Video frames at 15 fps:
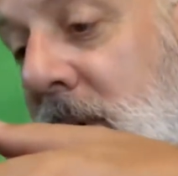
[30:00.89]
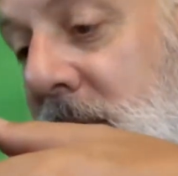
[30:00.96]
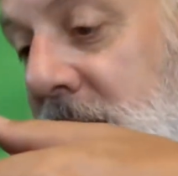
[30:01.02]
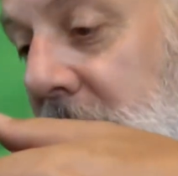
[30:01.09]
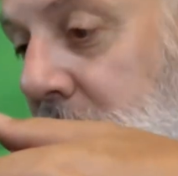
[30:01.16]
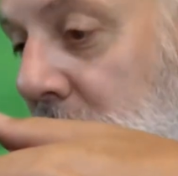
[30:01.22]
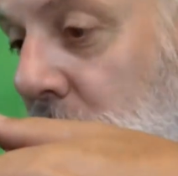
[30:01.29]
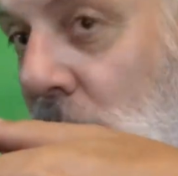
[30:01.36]

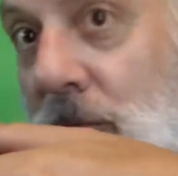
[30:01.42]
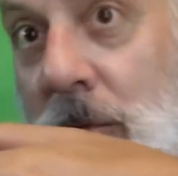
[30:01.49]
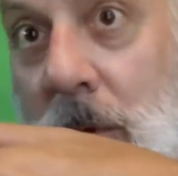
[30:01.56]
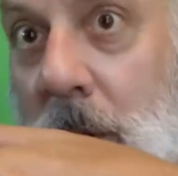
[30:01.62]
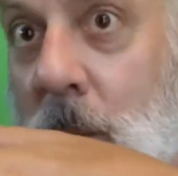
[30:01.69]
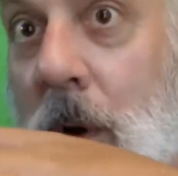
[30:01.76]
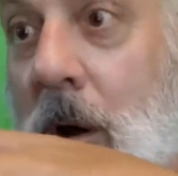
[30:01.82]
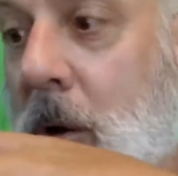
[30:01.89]
Seem to do
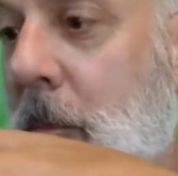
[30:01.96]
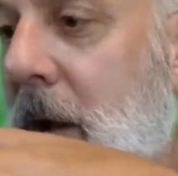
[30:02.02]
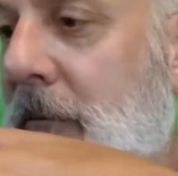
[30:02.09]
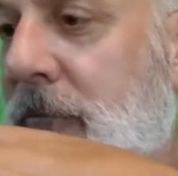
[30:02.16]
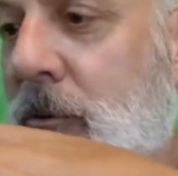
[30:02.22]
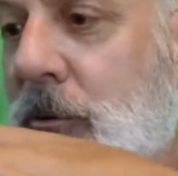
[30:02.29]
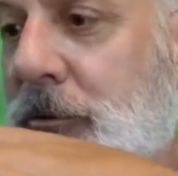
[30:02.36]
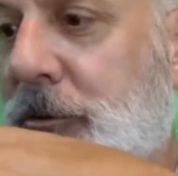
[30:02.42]
really well in my full